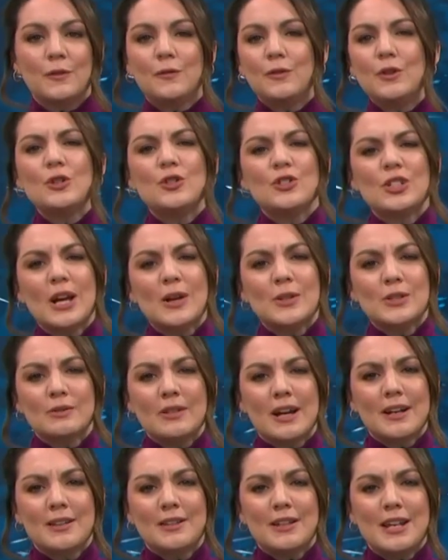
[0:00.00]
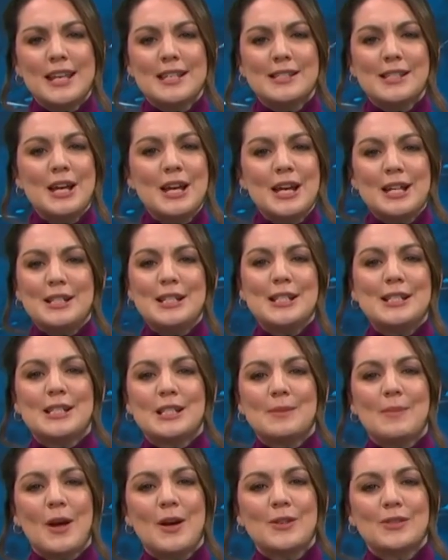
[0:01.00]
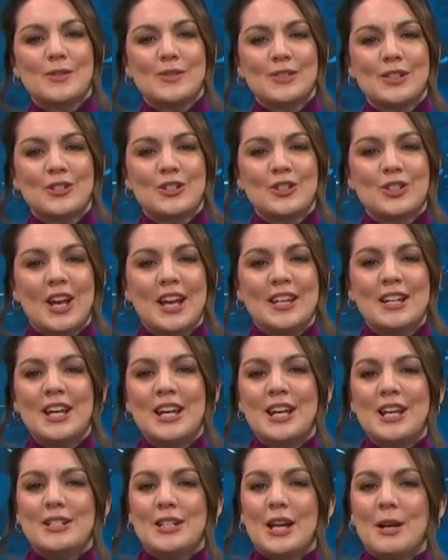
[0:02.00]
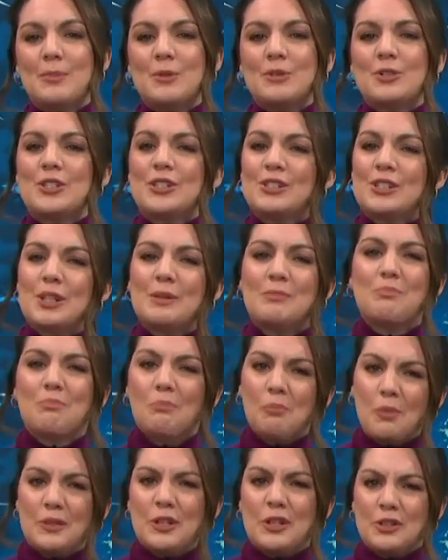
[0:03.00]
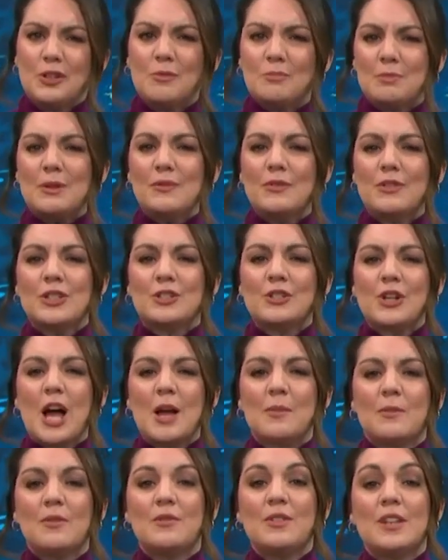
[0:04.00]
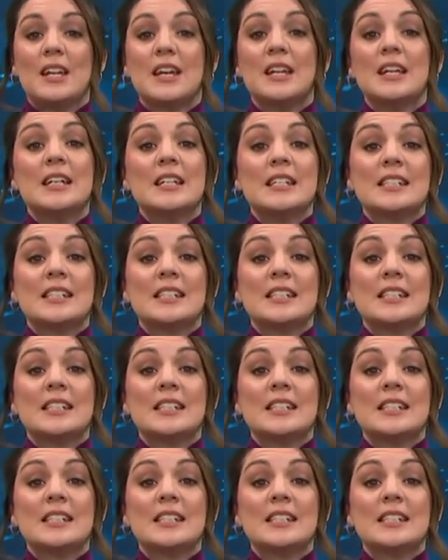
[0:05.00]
A few showers around in the east, decent spells of sunshine, temperatures sitting where they should be for the time of year.